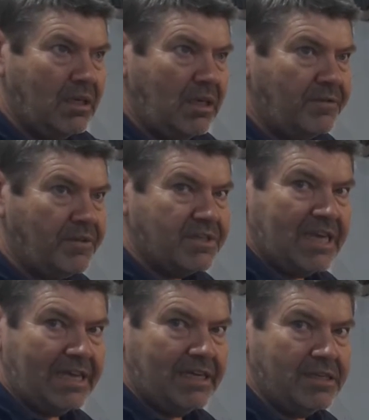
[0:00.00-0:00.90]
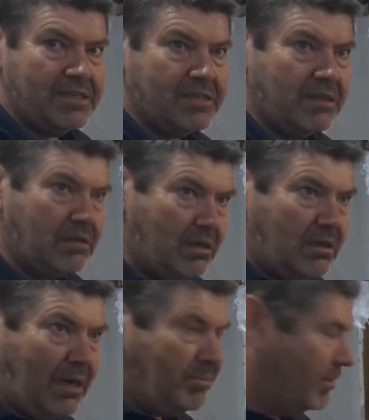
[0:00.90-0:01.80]
If the tank is
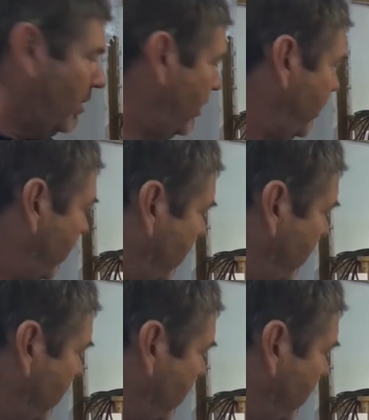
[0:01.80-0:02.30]
up the road,